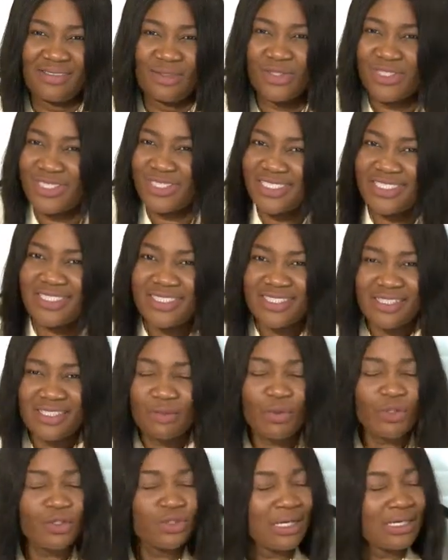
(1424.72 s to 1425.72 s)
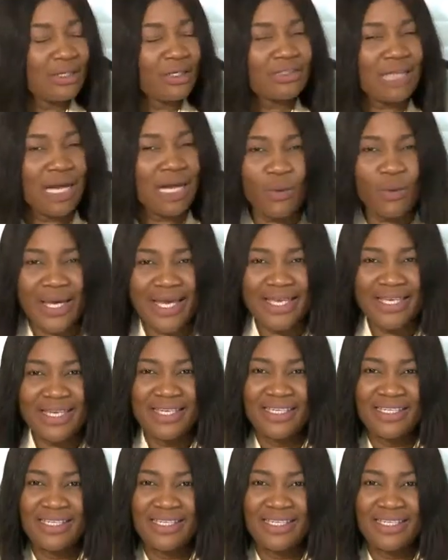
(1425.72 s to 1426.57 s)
You see, but you are not aware.